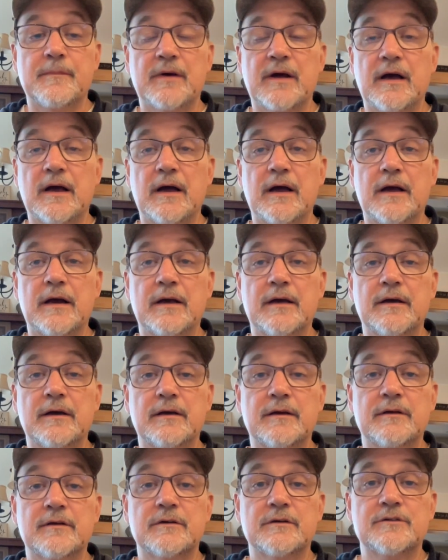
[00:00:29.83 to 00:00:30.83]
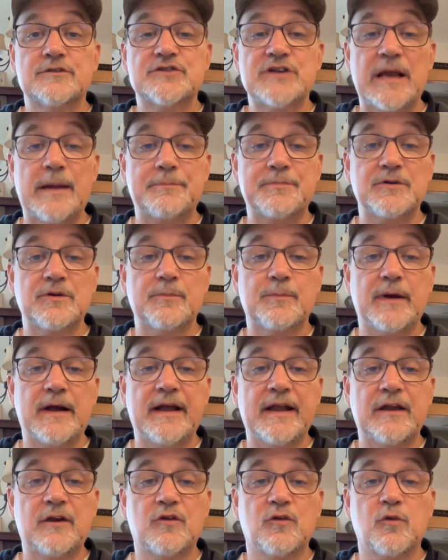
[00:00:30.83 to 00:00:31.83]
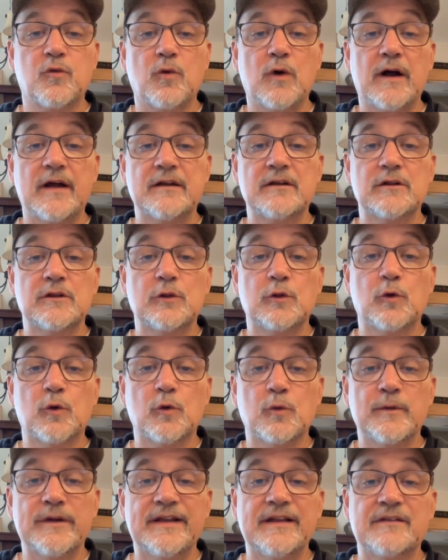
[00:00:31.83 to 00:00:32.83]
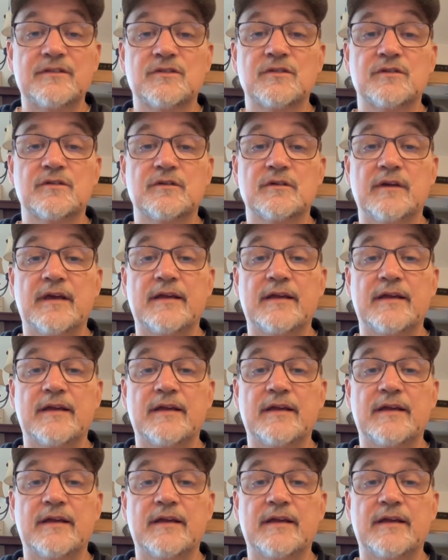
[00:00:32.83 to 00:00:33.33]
a chapter by Croton Loritz,